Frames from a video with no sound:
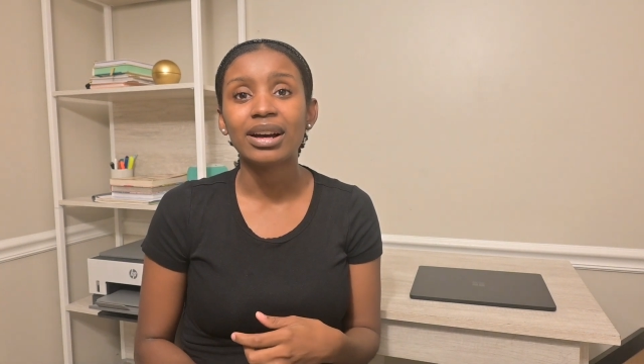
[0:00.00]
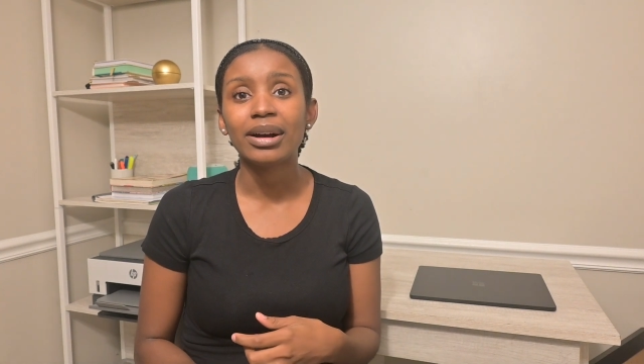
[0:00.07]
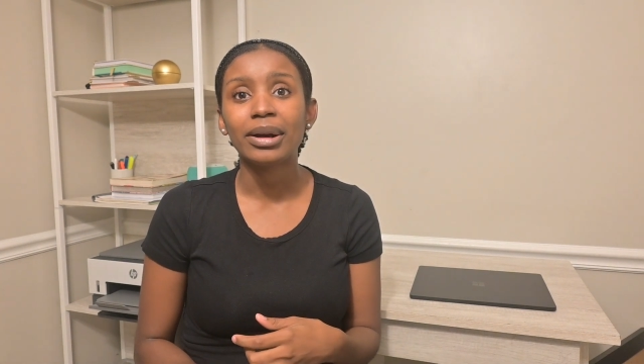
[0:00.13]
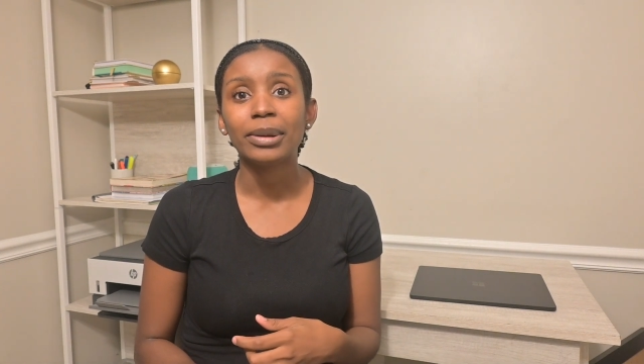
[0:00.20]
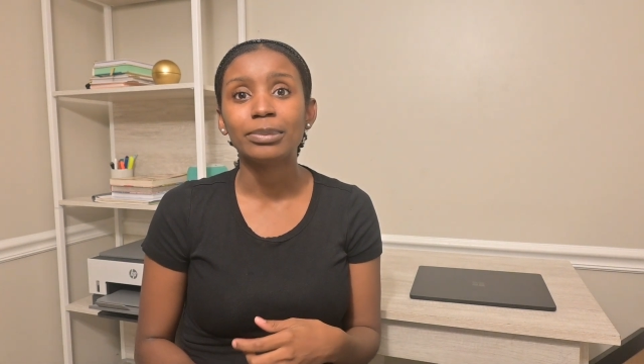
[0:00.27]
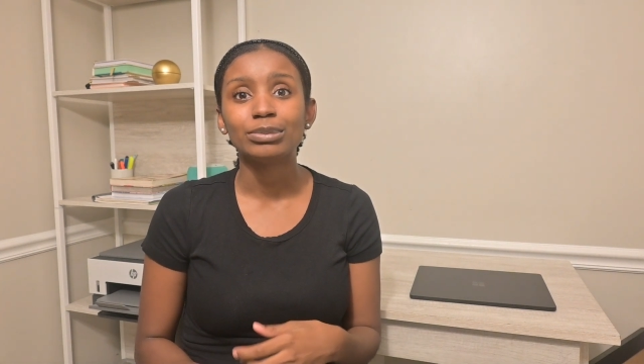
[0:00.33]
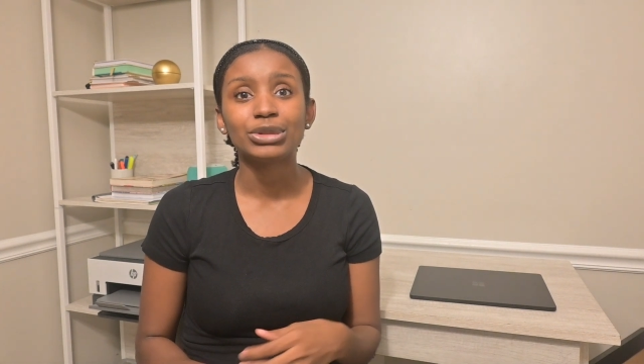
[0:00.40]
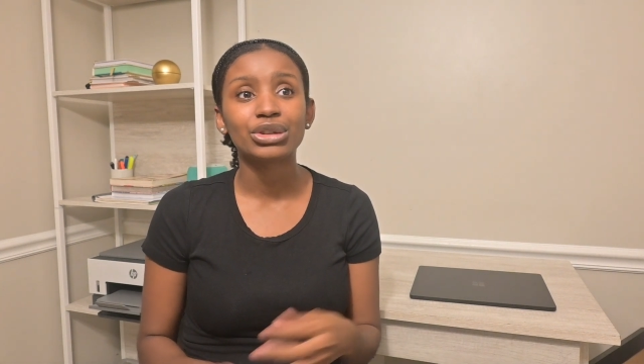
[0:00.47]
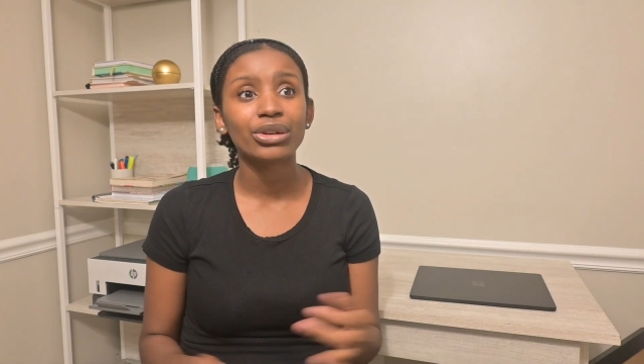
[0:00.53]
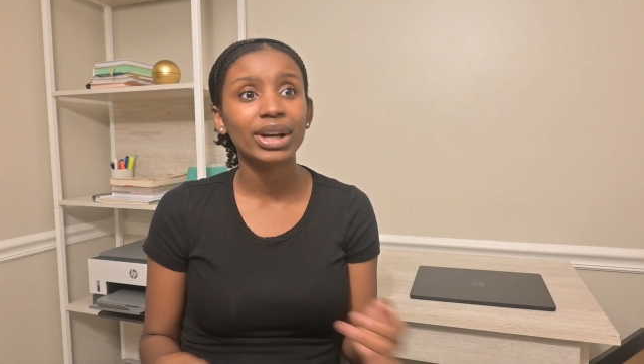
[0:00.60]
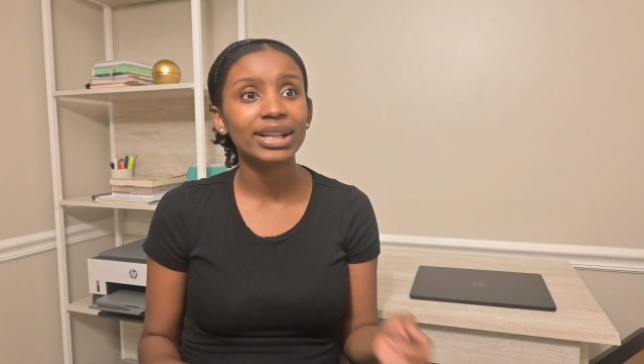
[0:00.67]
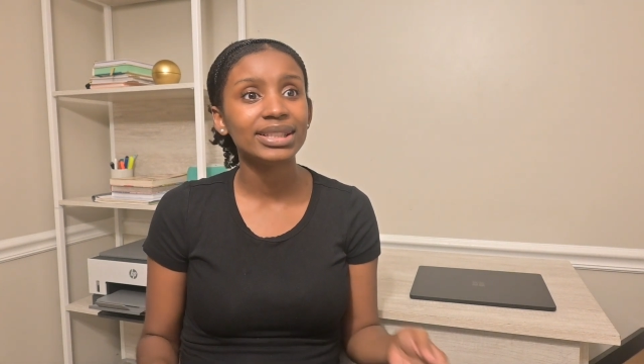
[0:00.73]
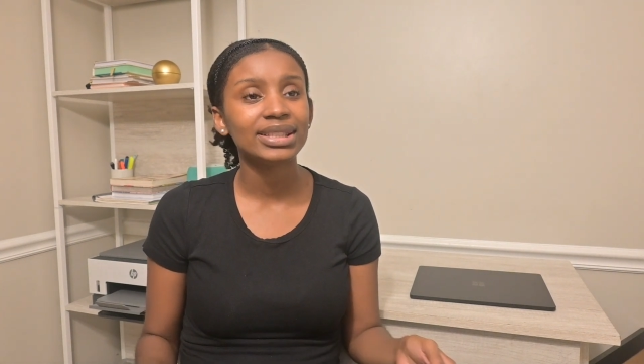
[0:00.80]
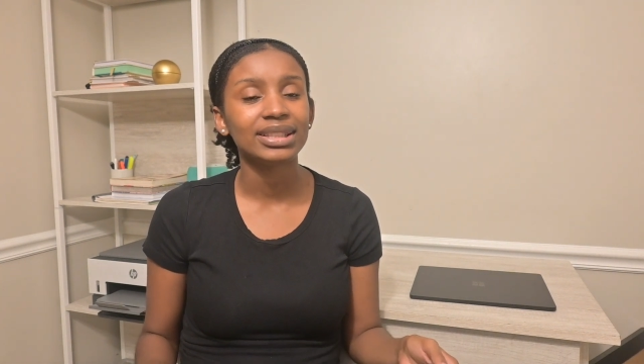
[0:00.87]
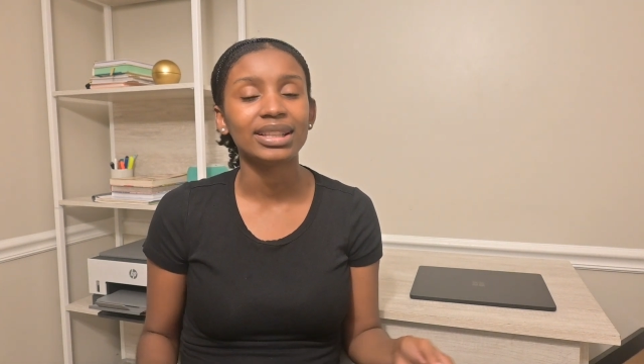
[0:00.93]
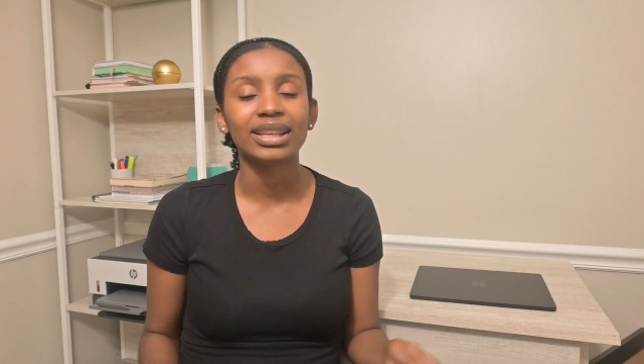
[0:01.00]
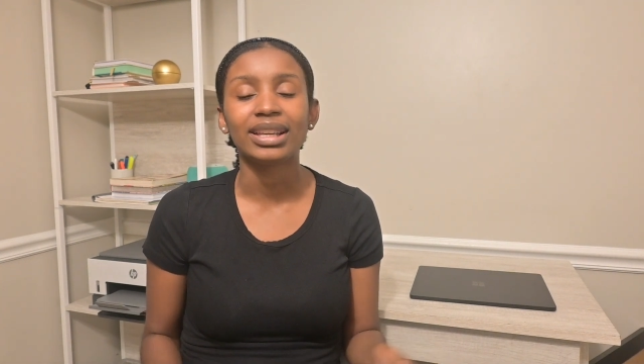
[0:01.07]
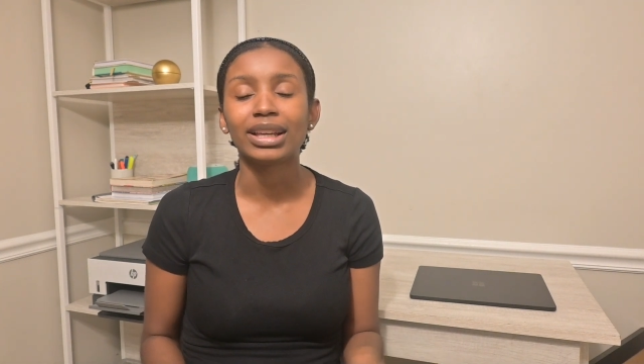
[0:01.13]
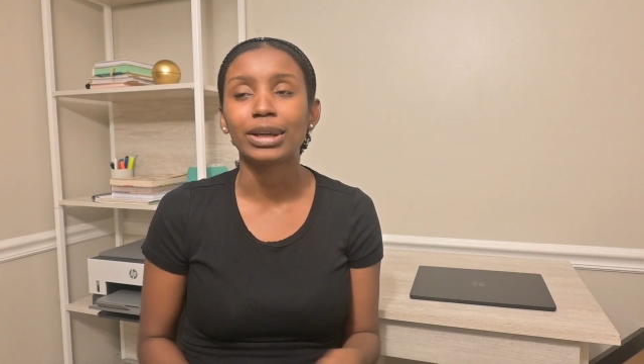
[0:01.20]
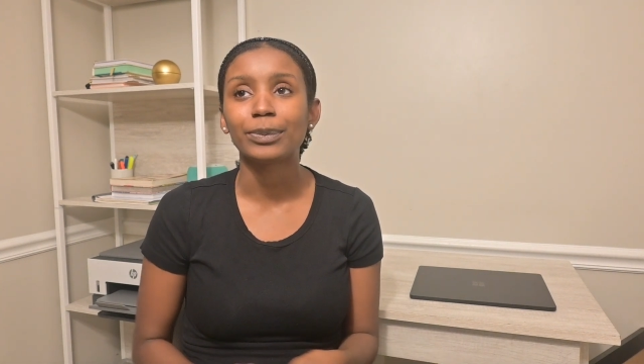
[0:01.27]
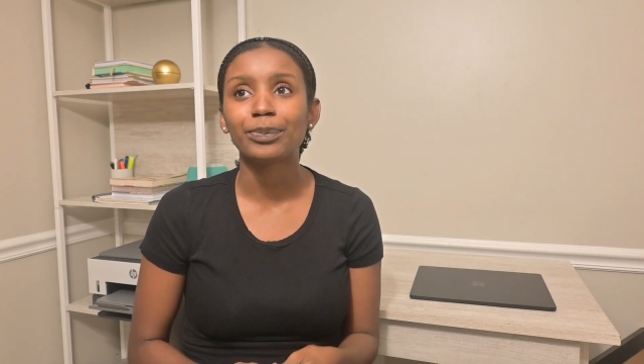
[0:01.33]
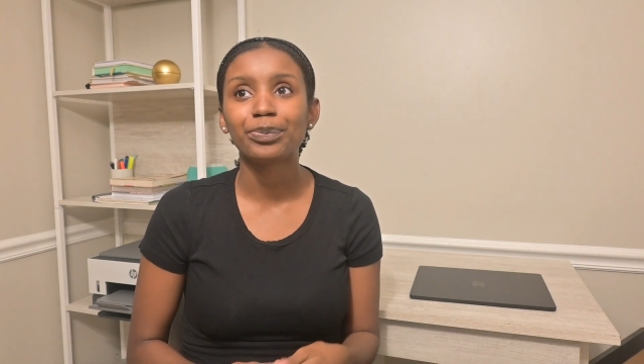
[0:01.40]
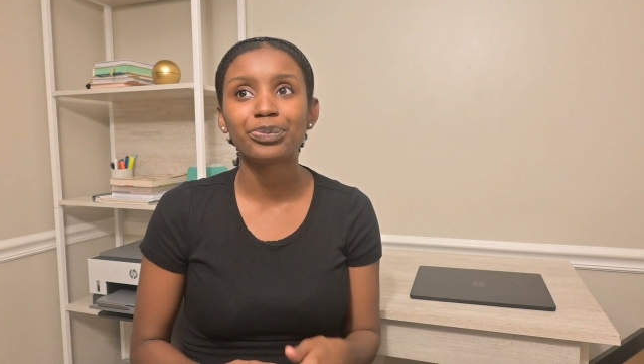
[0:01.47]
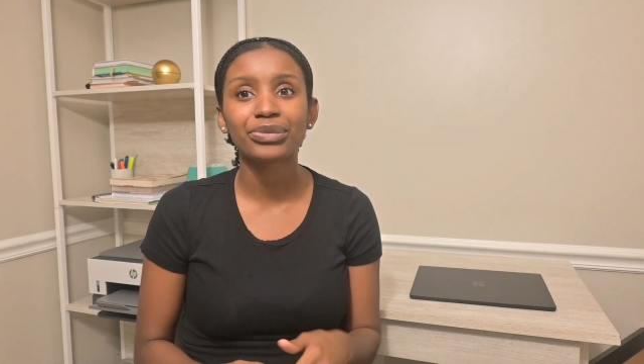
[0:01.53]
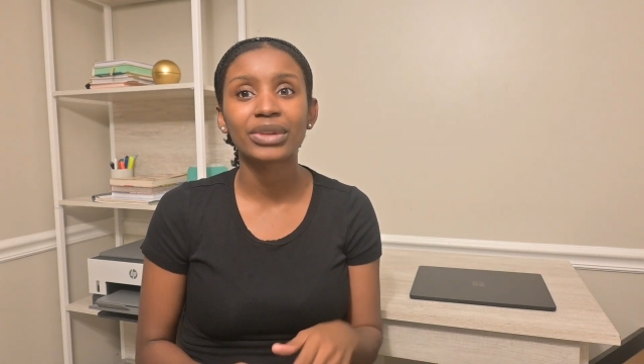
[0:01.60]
um, tracing,